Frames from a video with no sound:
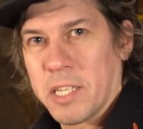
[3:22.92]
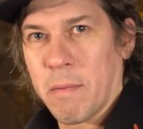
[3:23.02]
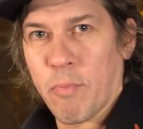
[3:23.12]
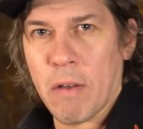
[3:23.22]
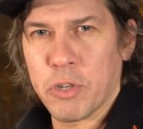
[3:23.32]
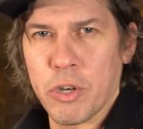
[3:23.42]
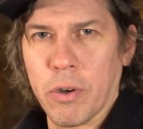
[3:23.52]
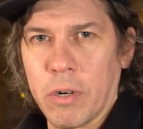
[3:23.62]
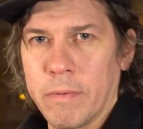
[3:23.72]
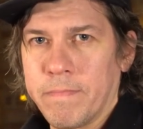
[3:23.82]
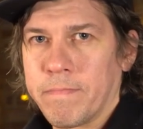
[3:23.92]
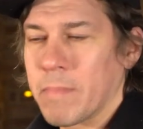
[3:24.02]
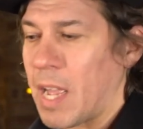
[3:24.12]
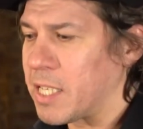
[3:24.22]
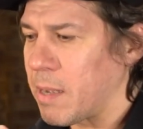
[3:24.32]
some brown sugar,
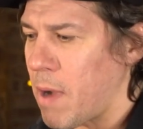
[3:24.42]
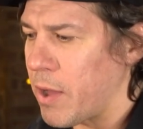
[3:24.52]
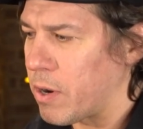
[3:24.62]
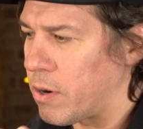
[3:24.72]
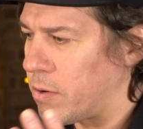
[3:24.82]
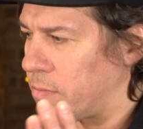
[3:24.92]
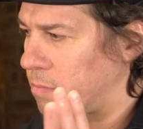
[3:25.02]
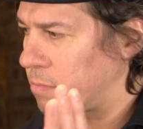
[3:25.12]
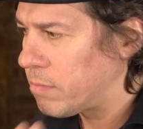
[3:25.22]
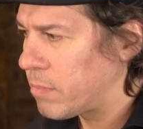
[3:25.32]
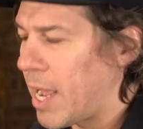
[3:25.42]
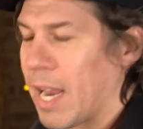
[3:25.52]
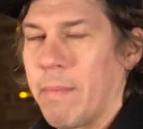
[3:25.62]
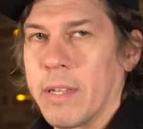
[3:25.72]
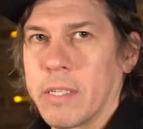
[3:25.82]
and some other
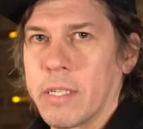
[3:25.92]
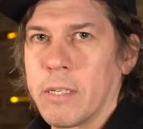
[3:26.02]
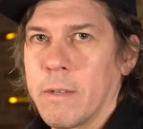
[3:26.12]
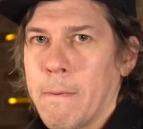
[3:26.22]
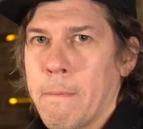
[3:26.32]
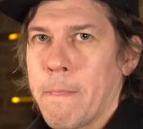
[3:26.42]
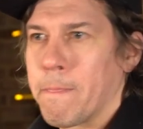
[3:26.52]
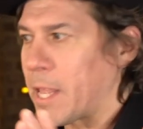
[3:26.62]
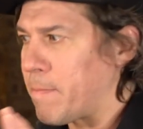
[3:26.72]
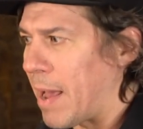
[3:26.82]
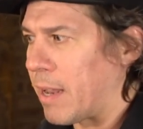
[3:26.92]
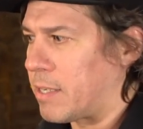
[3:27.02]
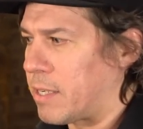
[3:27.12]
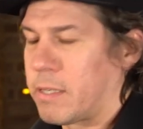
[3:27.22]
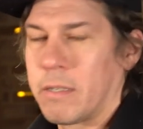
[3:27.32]
elements that
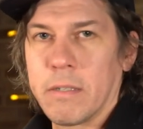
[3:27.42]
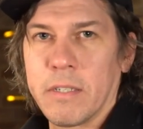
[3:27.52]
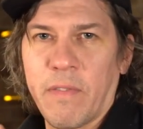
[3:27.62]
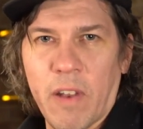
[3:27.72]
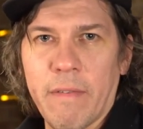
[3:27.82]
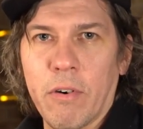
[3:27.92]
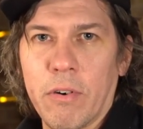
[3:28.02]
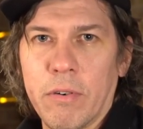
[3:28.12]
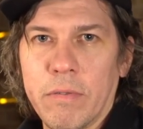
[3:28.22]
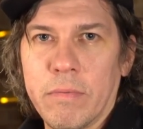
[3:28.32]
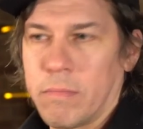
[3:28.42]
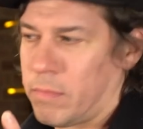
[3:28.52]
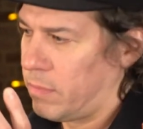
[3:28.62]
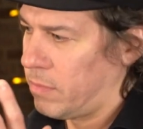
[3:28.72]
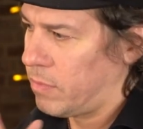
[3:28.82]
balance the flavor
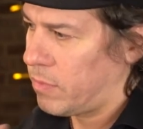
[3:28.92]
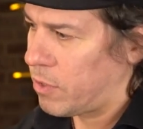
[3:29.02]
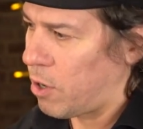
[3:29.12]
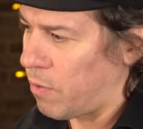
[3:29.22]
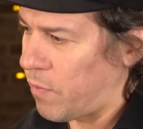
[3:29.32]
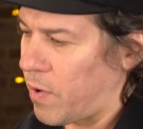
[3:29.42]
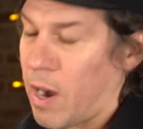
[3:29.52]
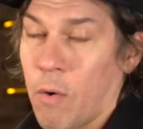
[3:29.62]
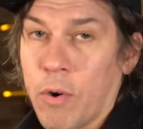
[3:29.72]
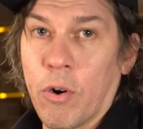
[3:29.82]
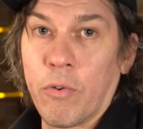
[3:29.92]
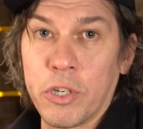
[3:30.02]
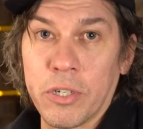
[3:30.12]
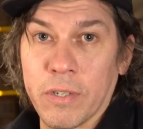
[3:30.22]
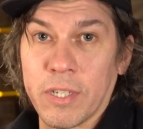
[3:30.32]
of our
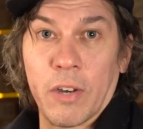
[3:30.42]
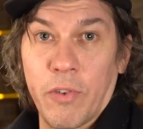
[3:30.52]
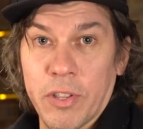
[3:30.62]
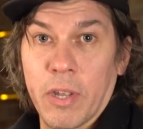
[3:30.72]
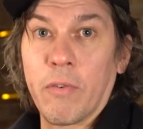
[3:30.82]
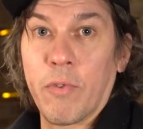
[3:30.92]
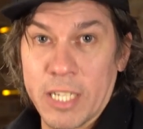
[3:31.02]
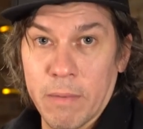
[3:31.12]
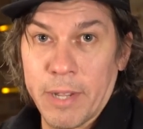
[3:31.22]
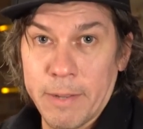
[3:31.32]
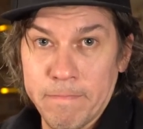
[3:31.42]
original sangrita recipe.